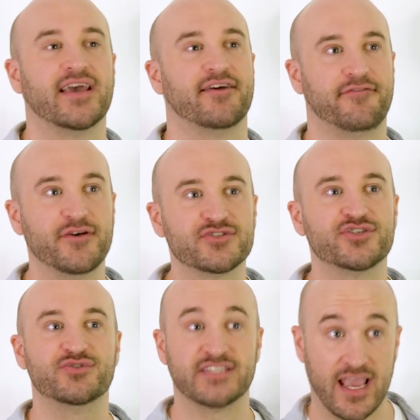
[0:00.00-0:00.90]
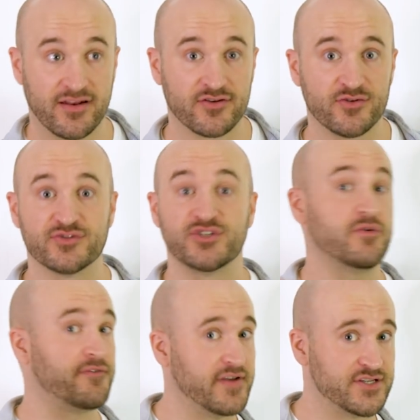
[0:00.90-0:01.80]
It feels too technical,
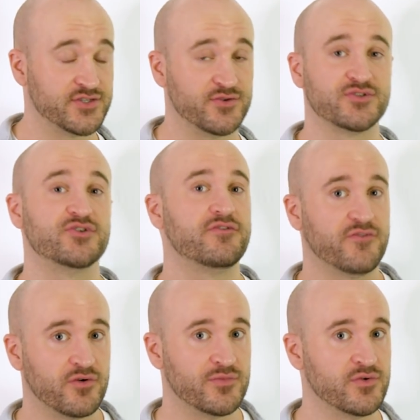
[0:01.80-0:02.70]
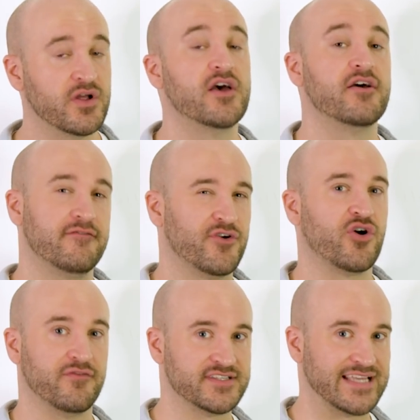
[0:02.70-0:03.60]
too official, too formal for
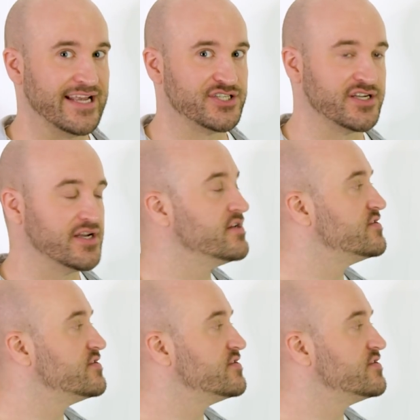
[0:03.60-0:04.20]
conversation.